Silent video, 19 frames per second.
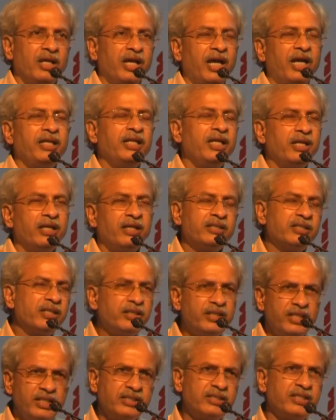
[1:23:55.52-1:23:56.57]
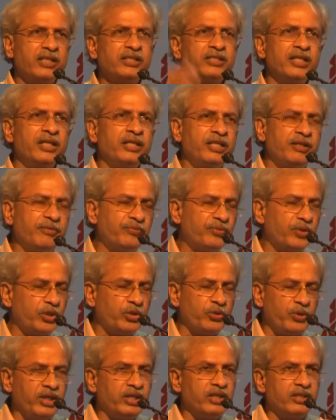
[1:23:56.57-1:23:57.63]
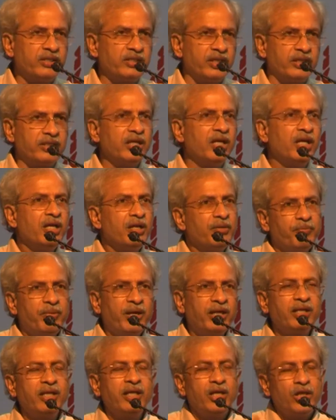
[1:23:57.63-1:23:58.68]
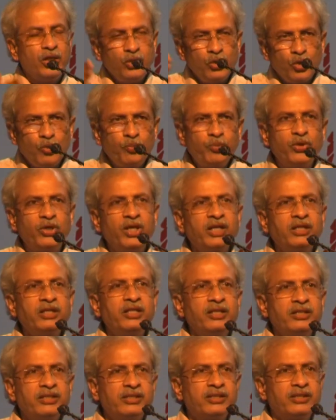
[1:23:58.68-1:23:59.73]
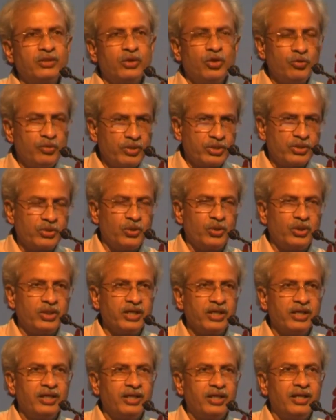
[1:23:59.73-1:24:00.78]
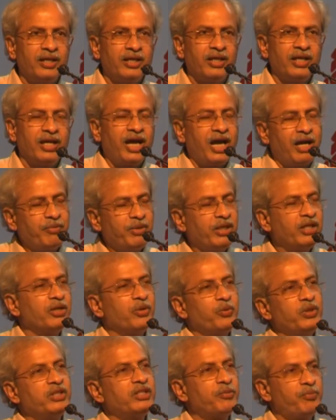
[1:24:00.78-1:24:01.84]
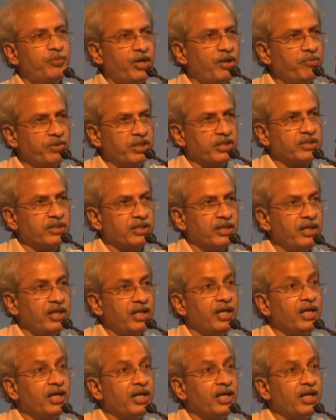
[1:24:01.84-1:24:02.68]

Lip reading: And it's a disincentive for doing research, but no product is oversold, I mean, with a promise.